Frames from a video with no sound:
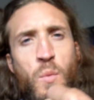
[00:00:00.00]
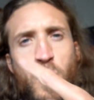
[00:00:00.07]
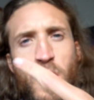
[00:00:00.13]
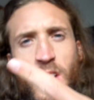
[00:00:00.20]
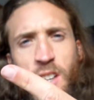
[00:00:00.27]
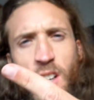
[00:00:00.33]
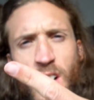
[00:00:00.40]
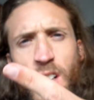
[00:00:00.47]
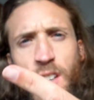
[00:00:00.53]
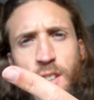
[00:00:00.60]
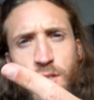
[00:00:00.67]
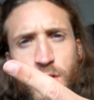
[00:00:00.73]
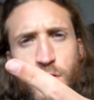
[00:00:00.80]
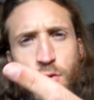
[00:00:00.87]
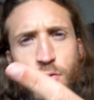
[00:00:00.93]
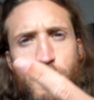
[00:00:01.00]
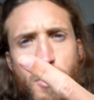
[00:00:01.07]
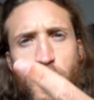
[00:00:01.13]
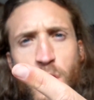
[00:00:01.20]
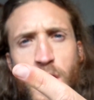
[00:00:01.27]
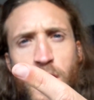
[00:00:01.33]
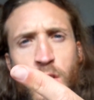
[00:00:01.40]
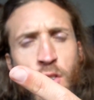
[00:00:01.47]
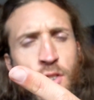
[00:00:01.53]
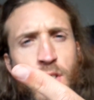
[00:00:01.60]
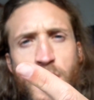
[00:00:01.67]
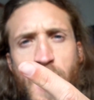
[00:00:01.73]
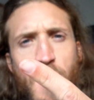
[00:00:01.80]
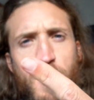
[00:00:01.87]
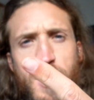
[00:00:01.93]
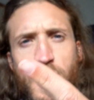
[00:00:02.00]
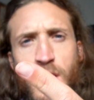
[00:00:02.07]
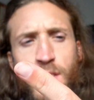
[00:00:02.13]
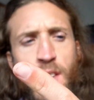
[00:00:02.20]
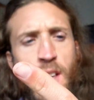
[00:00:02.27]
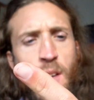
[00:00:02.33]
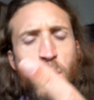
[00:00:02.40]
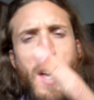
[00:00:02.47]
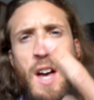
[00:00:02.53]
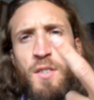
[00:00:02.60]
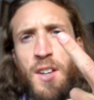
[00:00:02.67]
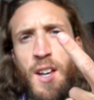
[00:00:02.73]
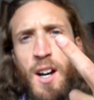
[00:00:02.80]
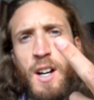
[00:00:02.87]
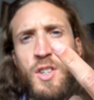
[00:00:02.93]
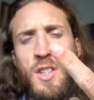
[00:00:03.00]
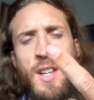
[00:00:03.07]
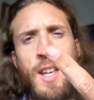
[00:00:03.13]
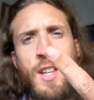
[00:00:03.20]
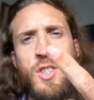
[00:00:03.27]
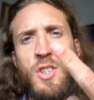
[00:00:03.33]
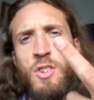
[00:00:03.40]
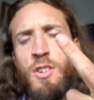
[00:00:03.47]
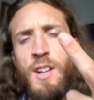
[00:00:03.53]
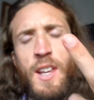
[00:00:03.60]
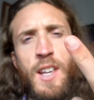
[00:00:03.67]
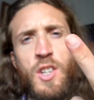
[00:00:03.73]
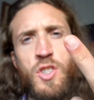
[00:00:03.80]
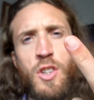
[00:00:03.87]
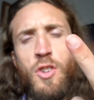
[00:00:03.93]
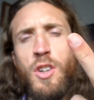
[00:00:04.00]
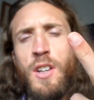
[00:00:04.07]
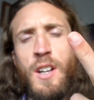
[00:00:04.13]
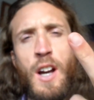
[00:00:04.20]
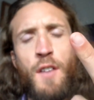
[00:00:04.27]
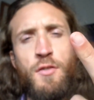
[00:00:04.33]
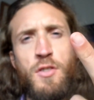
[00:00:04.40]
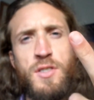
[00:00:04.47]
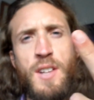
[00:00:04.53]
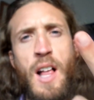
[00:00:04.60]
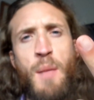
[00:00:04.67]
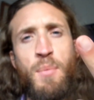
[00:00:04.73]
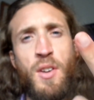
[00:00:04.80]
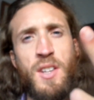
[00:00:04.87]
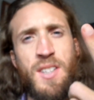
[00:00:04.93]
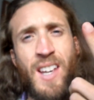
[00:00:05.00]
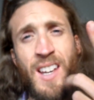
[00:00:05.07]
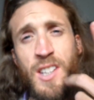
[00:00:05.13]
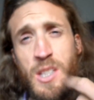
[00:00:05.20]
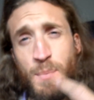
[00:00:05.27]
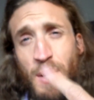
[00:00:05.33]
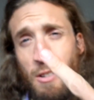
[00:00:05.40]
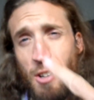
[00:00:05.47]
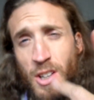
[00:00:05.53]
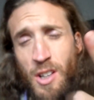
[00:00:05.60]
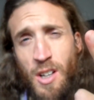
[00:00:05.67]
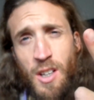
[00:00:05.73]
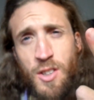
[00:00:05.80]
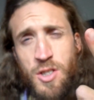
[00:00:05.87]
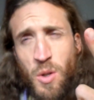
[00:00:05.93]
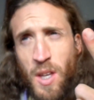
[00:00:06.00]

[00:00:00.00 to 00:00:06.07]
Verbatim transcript: We're guided truly and utterly every single day. We have a guardian angel or an angel looking after us and helping us, and spirit guides,